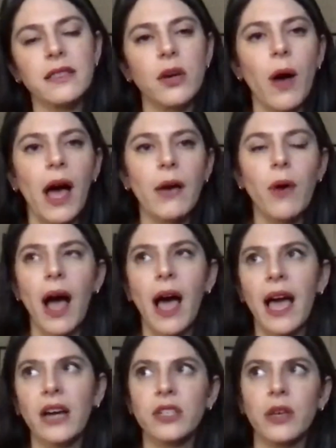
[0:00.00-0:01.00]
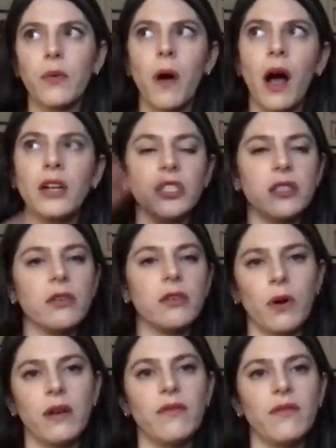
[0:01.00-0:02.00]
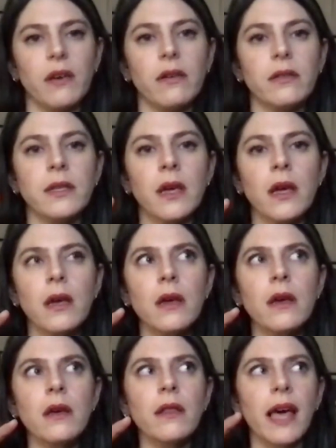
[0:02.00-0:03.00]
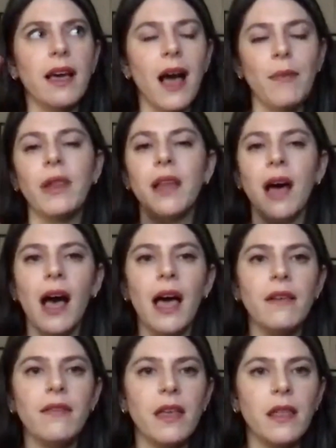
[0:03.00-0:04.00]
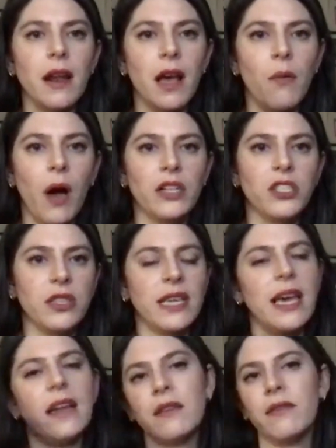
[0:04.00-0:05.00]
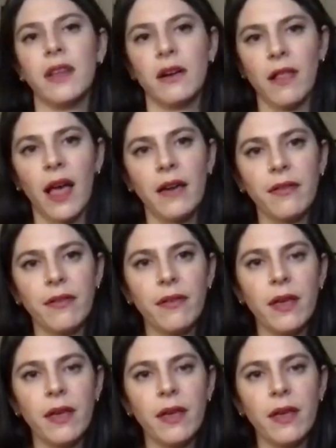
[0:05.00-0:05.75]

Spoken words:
So I actually watched the cornfields like come alive, and then I watched the end of their life.